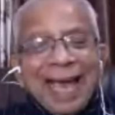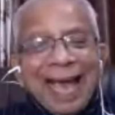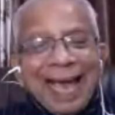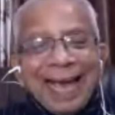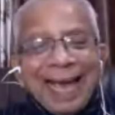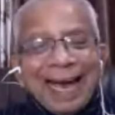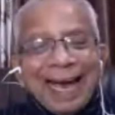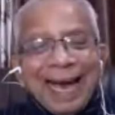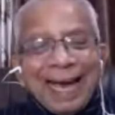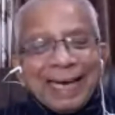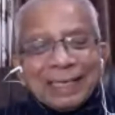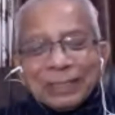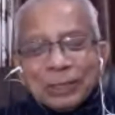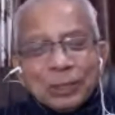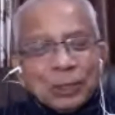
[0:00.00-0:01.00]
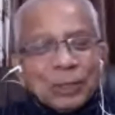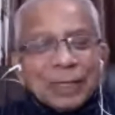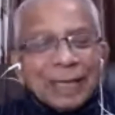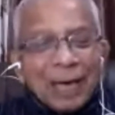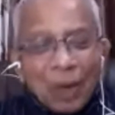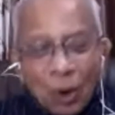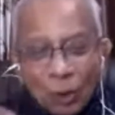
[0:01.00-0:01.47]
Uh, you know,
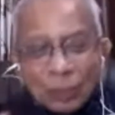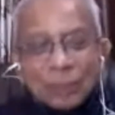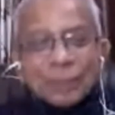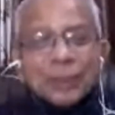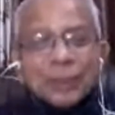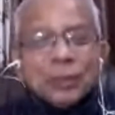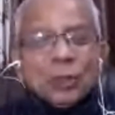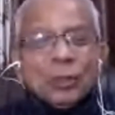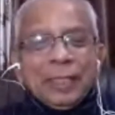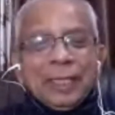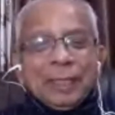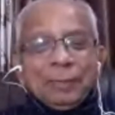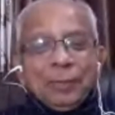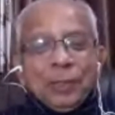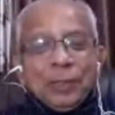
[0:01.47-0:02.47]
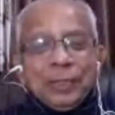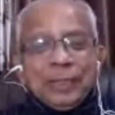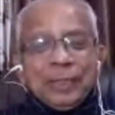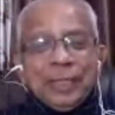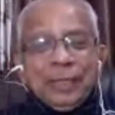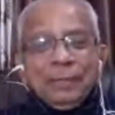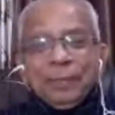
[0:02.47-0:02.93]
on the majority
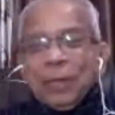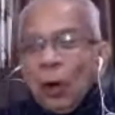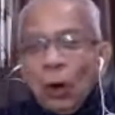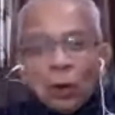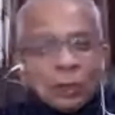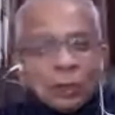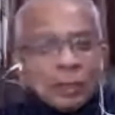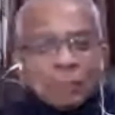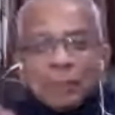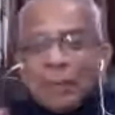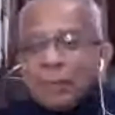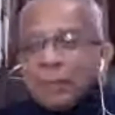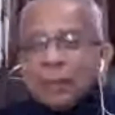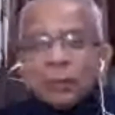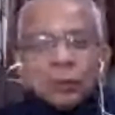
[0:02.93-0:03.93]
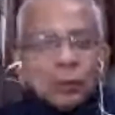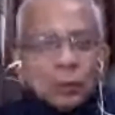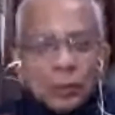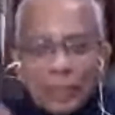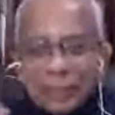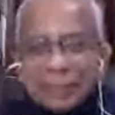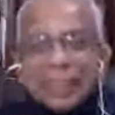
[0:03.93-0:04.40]
community, on the people who
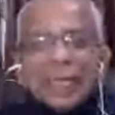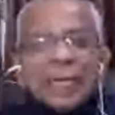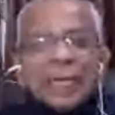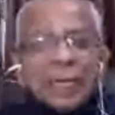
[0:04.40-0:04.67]
create a